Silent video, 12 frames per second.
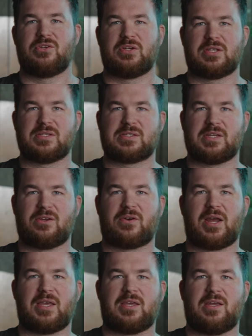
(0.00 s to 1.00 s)
You can see
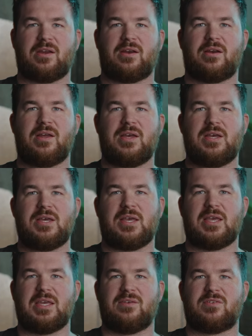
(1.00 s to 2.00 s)
right here,
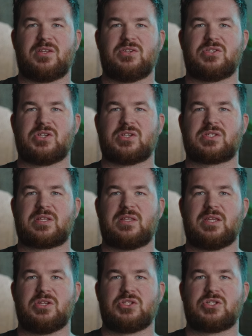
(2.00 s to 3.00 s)
even just
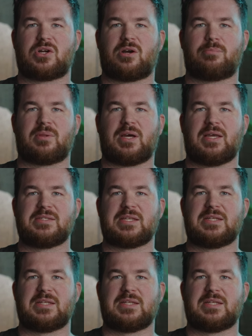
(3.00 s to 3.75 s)
these sharp lines.